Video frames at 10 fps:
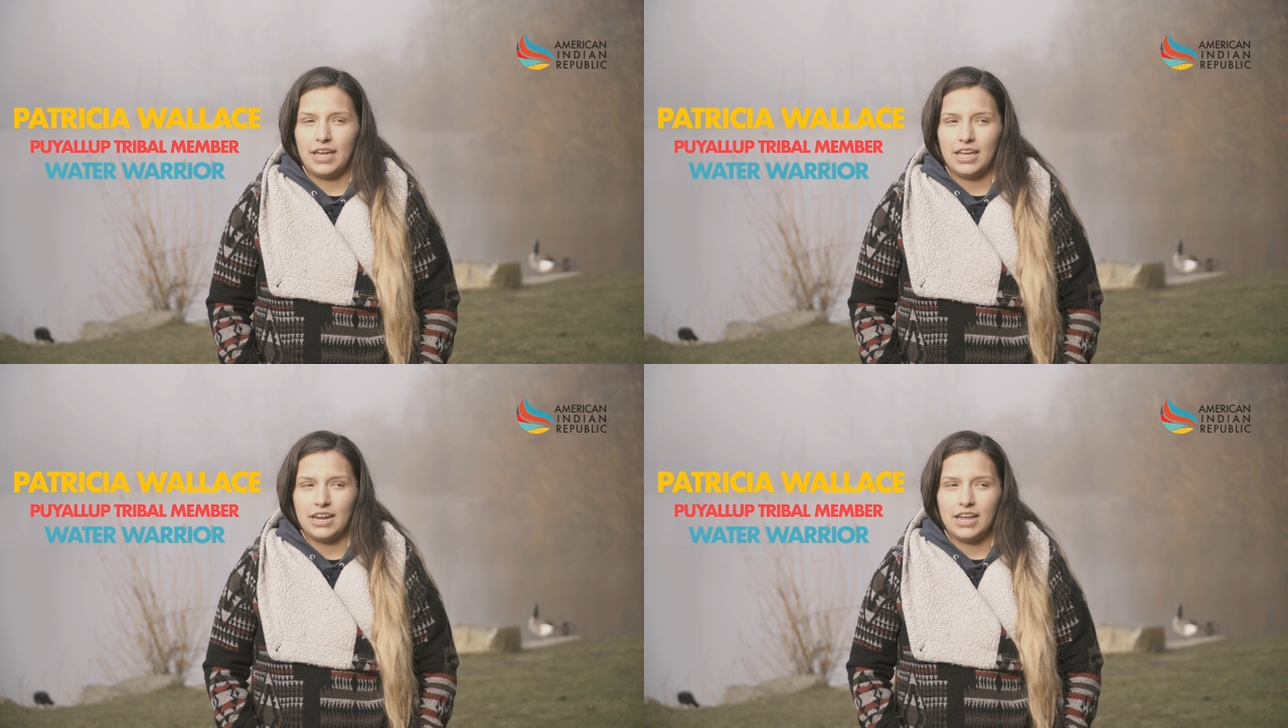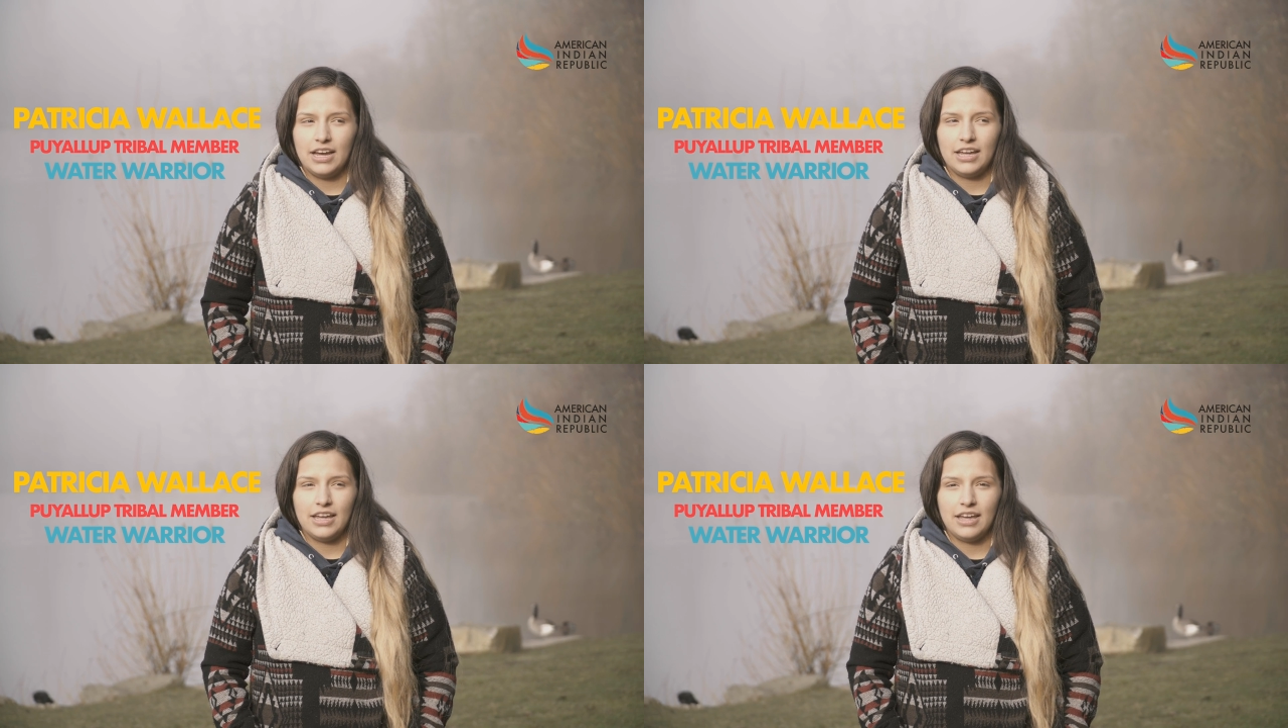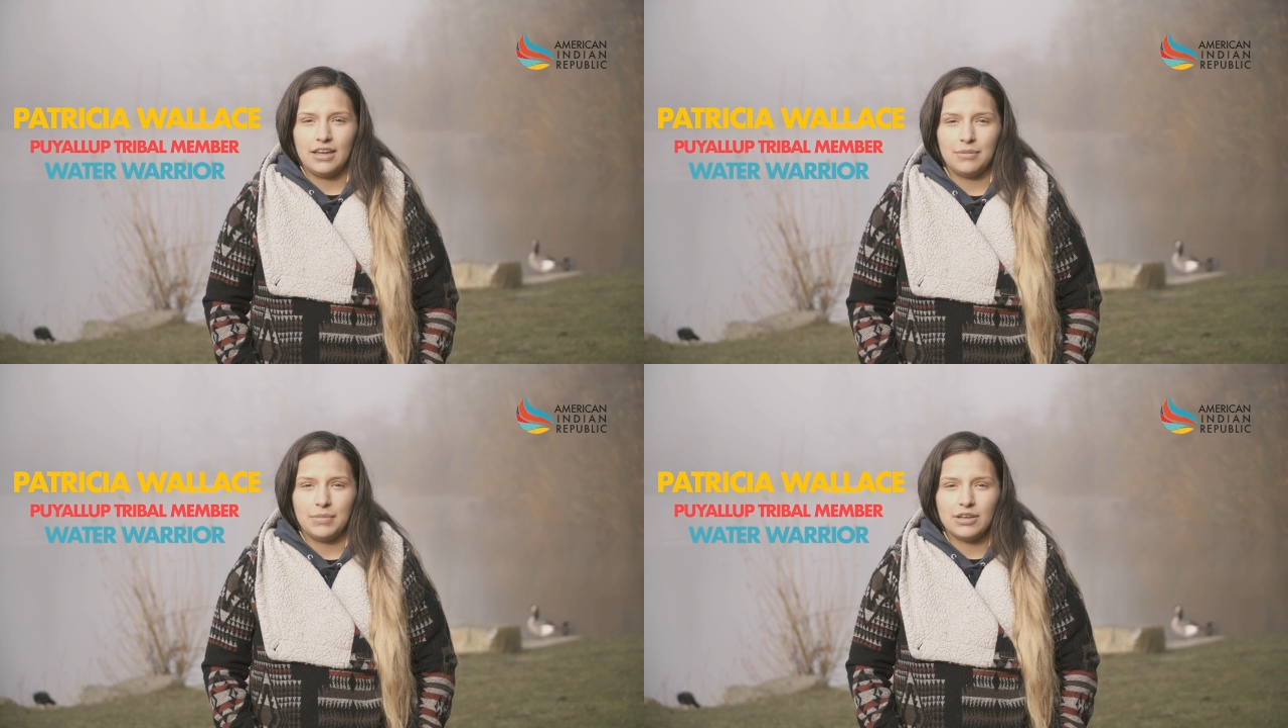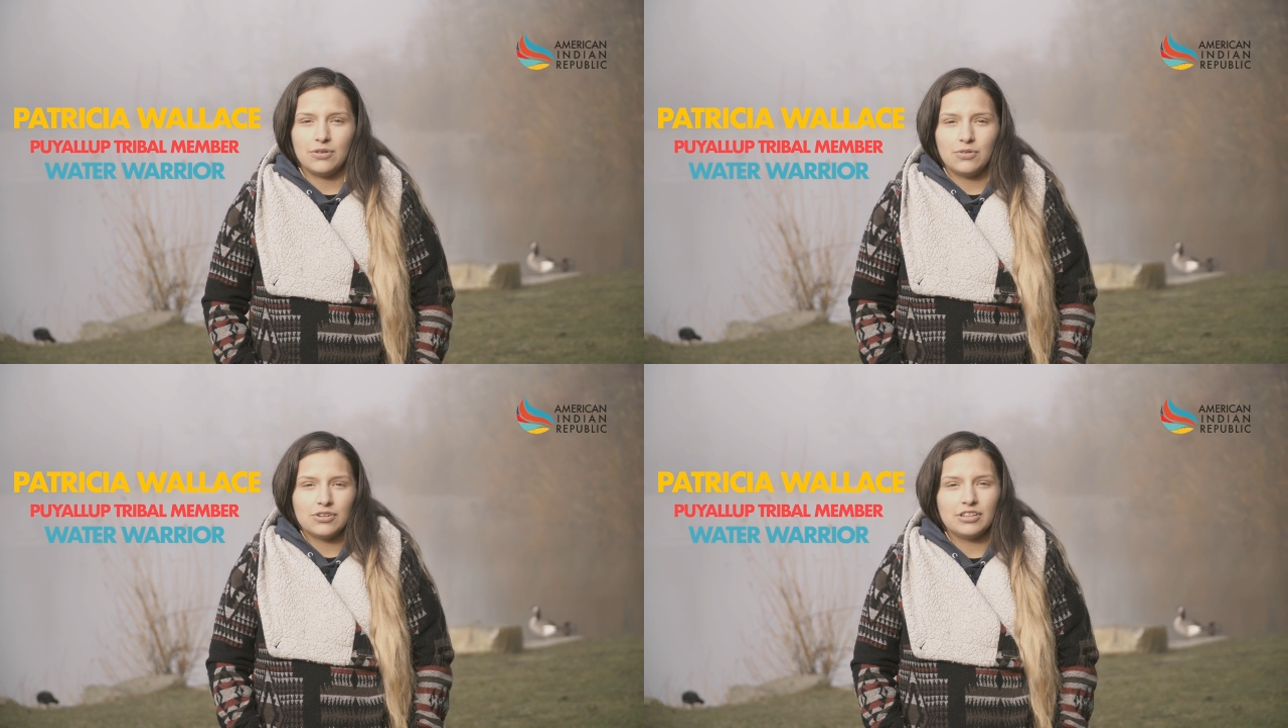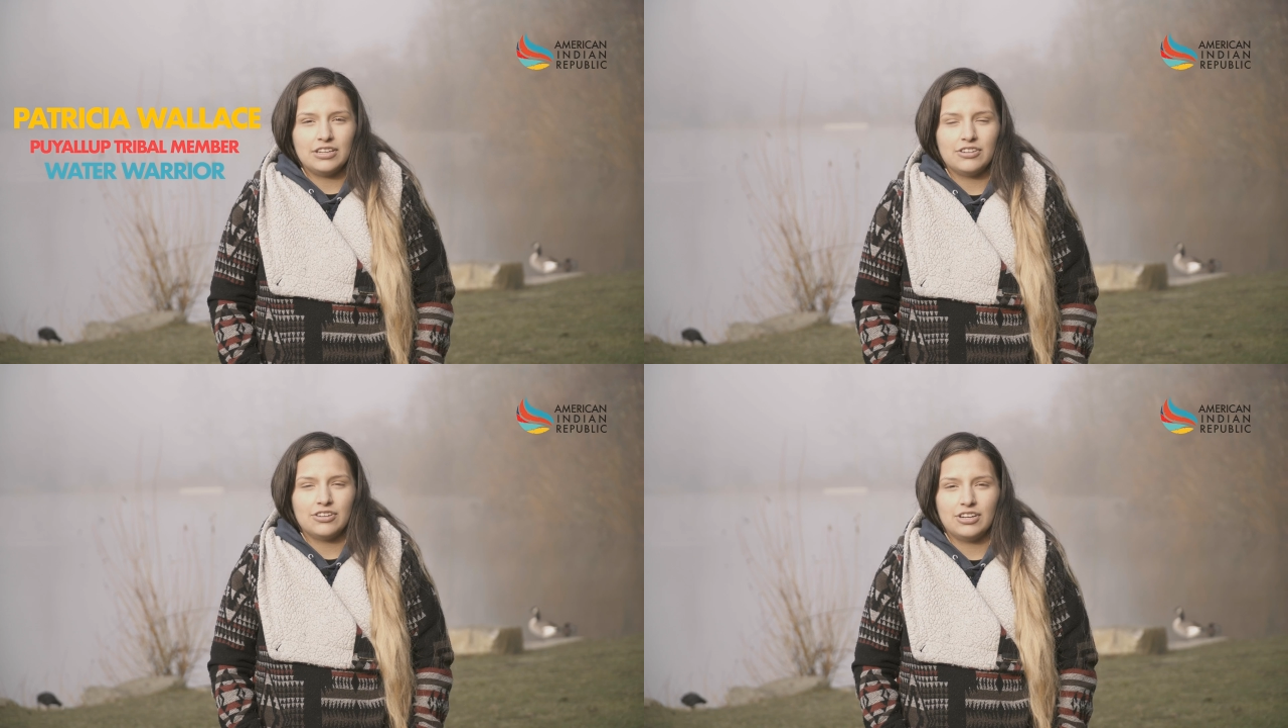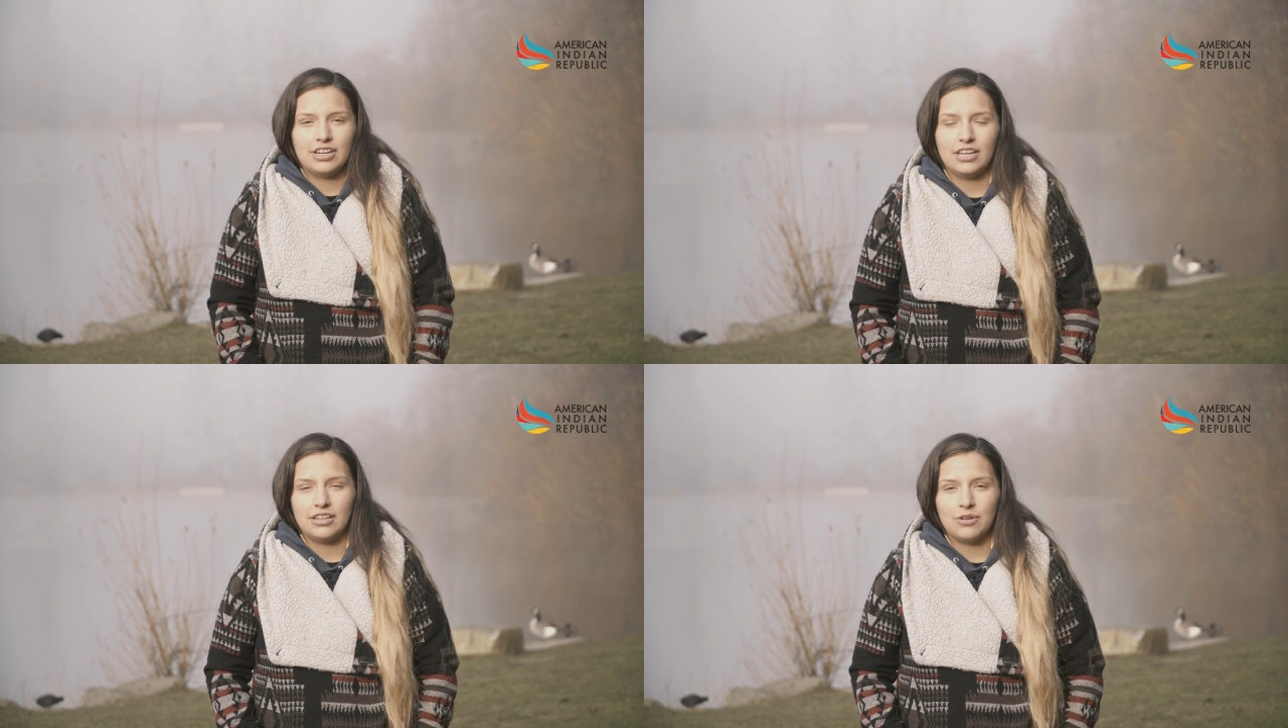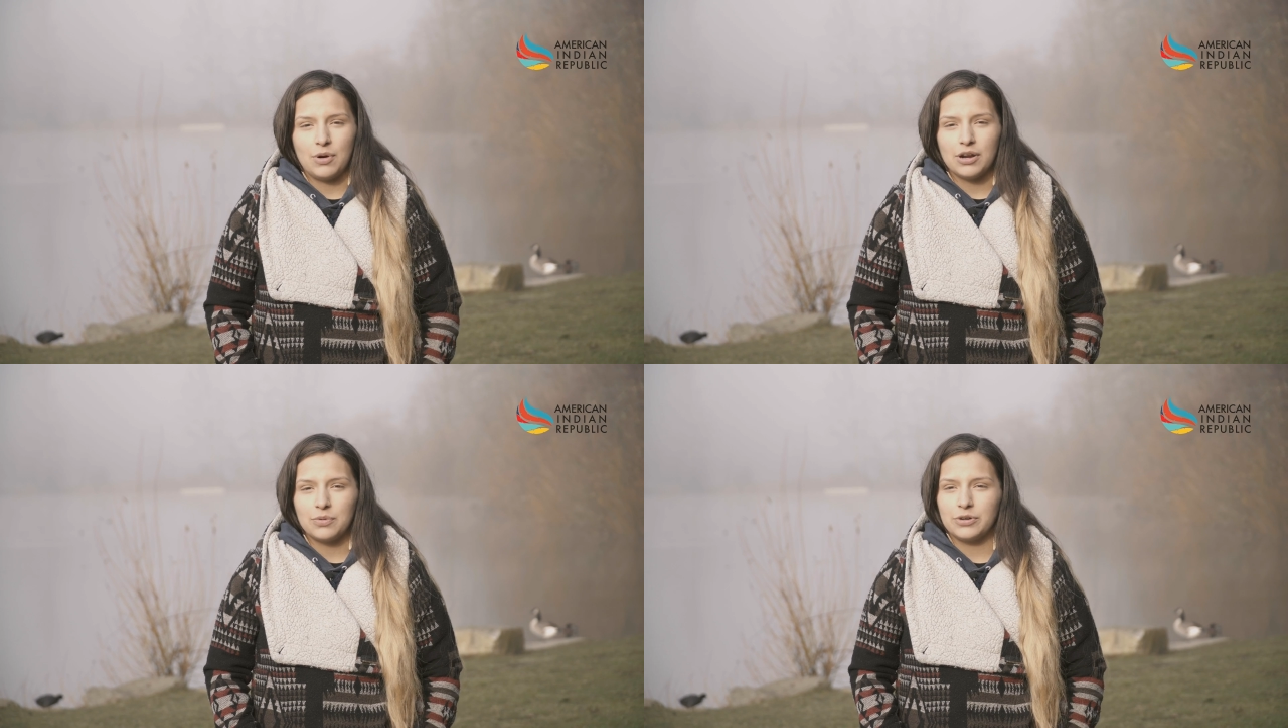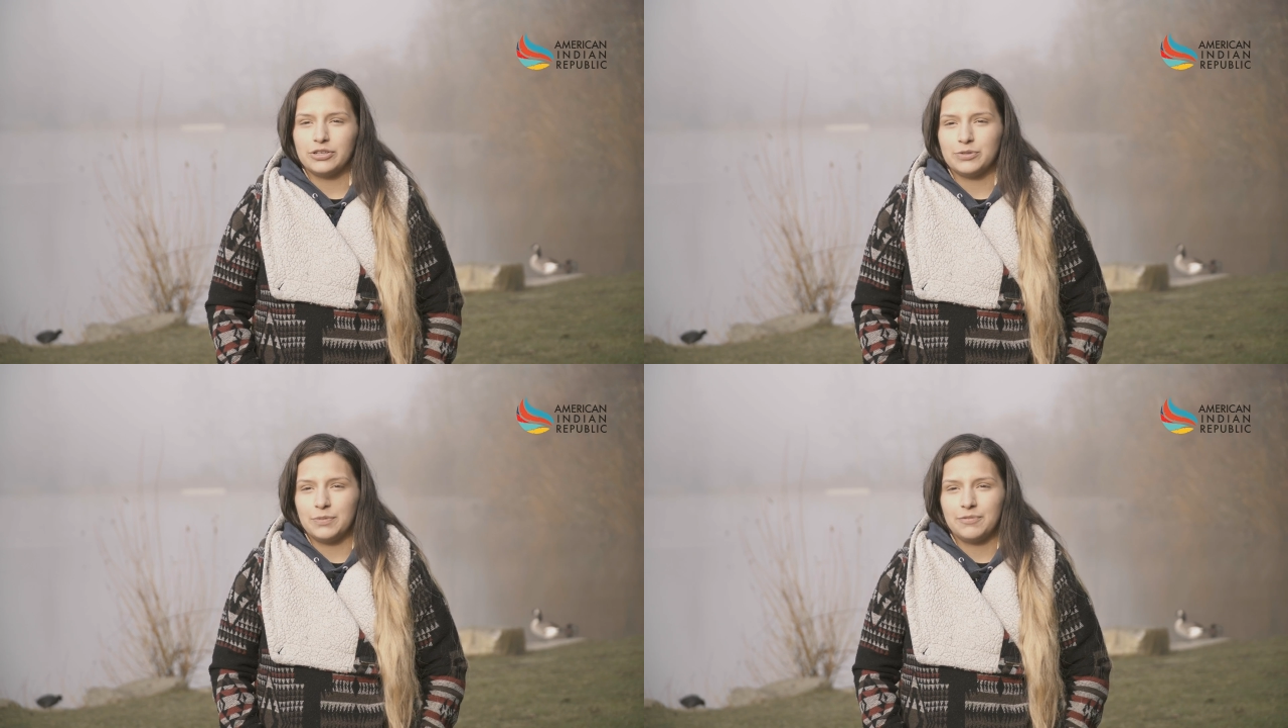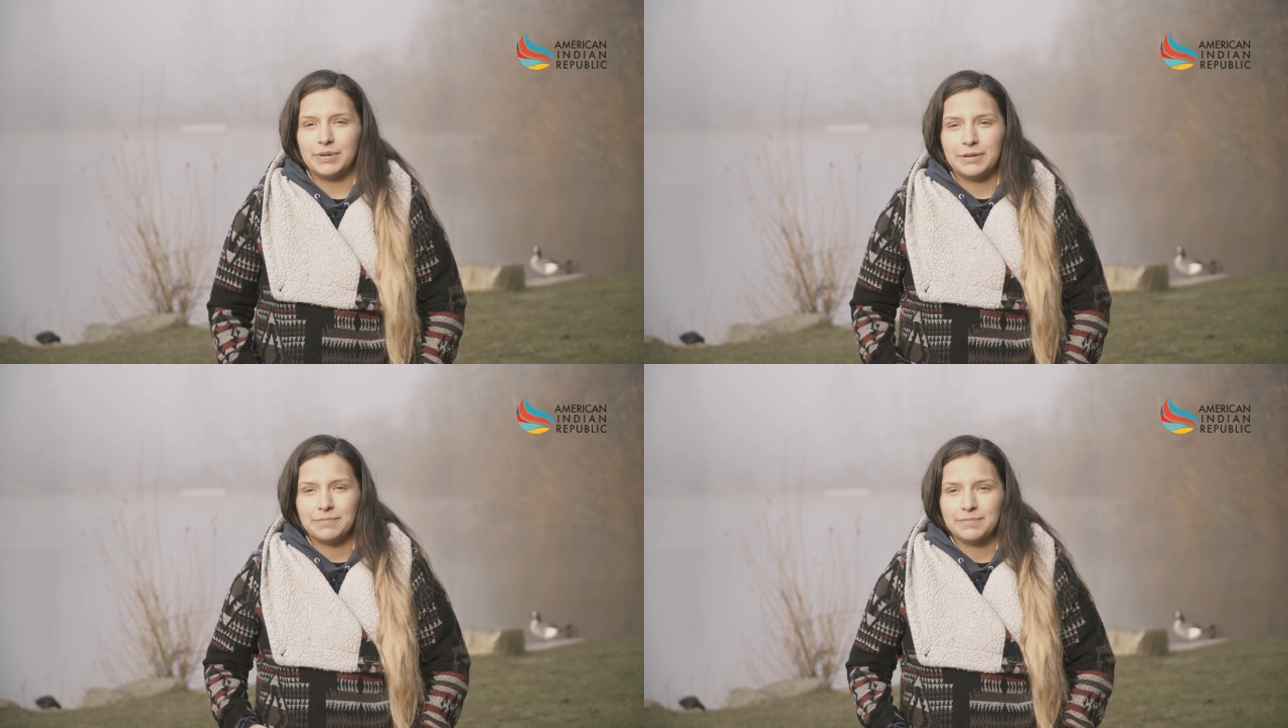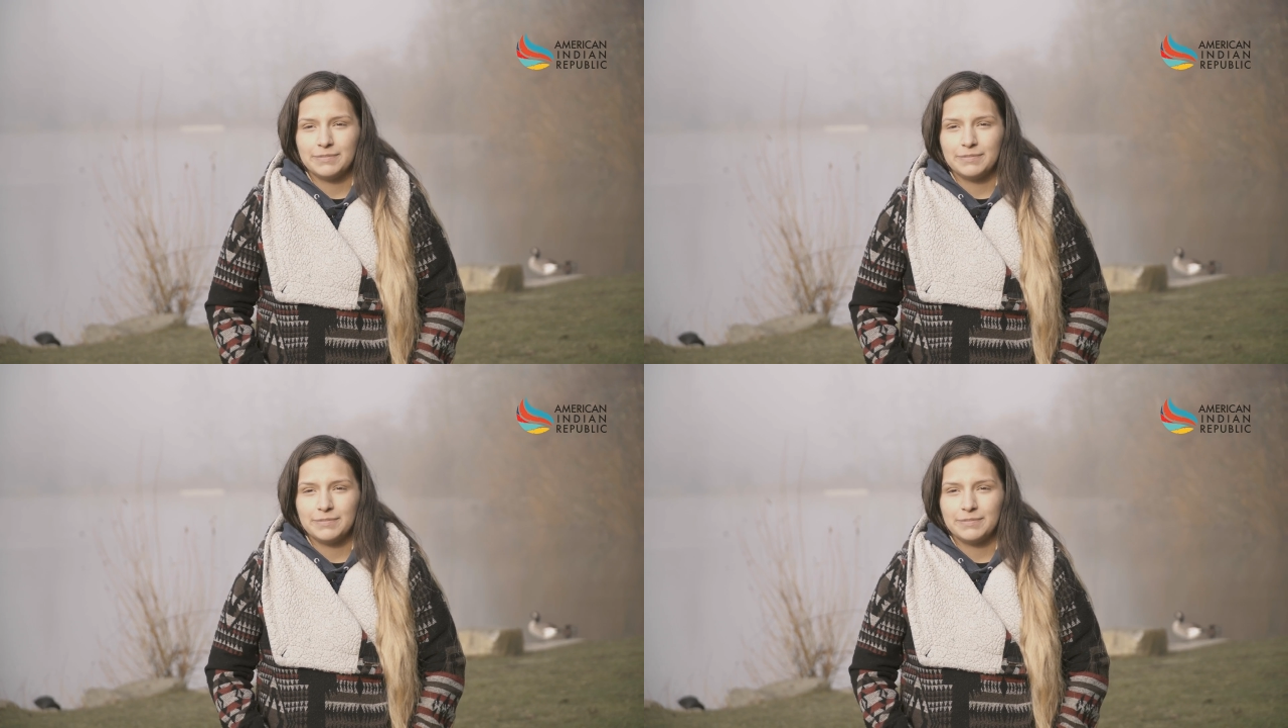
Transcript: and I am a core leader in the Water Warriors movement.